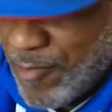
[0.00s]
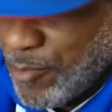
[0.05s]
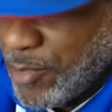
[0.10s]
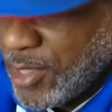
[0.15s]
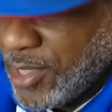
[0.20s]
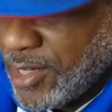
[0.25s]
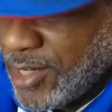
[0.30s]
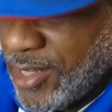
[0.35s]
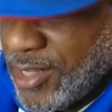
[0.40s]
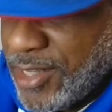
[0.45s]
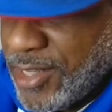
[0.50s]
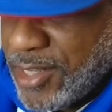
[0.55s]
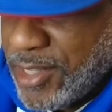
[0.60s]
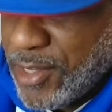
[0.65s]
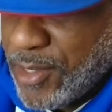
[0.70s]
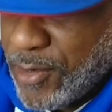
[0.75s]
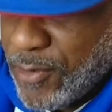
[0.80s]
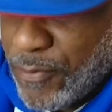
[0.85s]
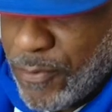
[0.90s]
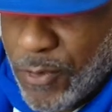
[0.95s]
been
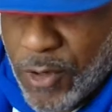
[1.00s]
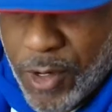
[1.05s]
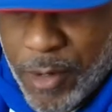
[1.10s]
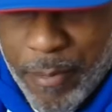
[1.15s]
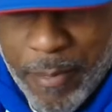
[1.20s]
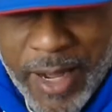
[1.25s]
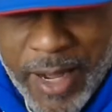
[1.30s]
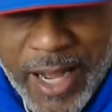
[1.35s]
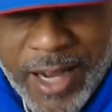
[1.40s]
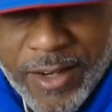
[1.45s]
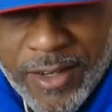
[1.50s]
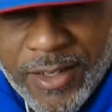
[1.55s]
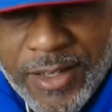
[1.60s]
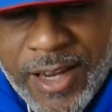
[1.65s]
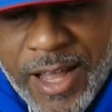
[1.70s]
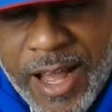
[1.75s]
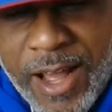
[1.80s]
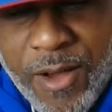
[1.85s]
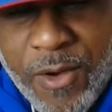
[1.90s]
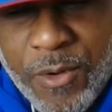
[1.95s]
here for about an
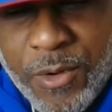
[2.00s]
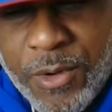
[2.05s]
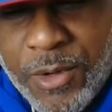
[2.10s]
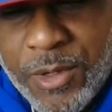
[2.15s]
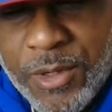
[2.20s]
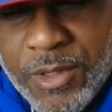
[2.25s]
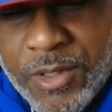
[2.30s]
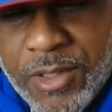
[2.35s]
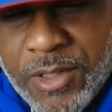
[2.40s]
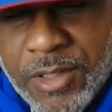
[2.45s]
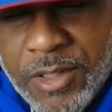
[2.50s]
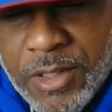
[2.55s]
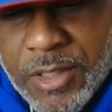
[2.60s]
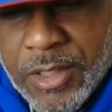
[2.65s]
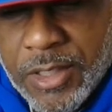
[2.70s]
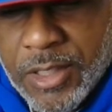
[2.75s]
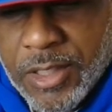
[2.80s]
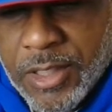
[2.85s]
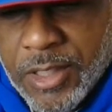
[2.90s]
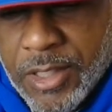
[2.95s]
hour
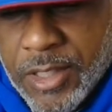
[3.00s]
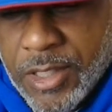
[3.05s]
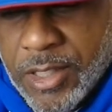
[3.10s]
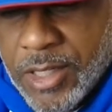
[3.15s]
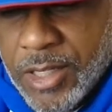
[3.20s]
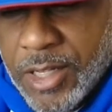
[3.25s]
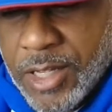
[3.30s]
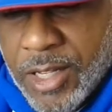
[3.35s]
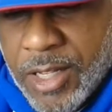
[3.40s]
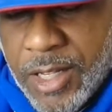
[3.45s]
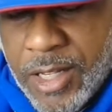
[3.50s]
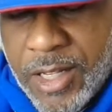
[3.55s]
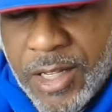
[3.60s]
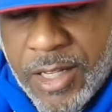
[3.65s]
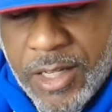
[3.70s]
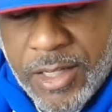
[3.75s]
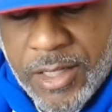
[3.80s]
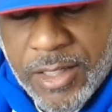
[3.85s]
uh,